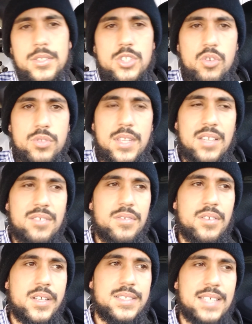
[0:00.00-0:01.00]
Don't think
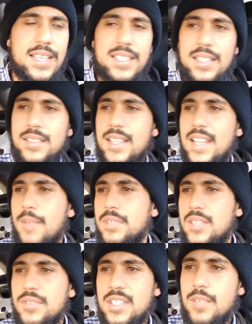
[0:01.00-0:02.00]
for a second that I'm
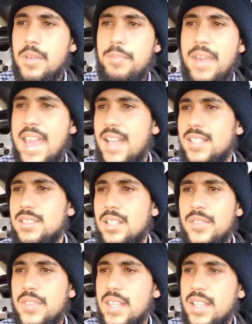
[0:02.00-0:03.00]
giving them a pass
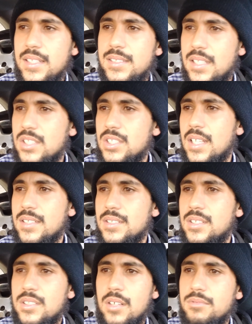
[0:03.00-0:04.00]
on things such as,
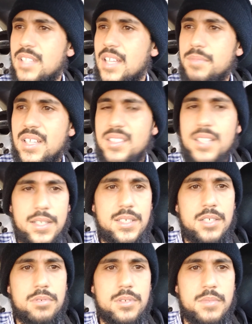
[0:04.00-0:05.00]
you know, them
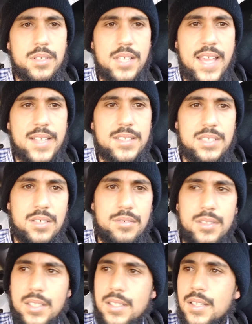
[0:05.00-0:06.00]
conducting criminal
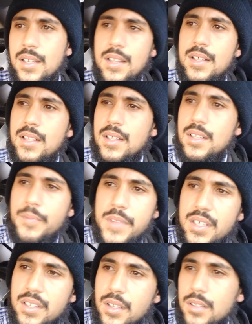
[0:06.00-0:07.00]
activity,
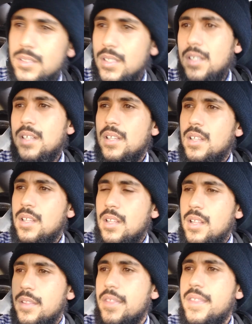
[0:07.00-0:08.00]
you know,
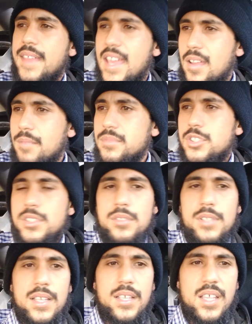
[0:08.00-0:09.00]
them
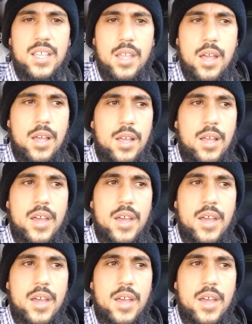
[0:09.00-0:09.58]
shooting uh,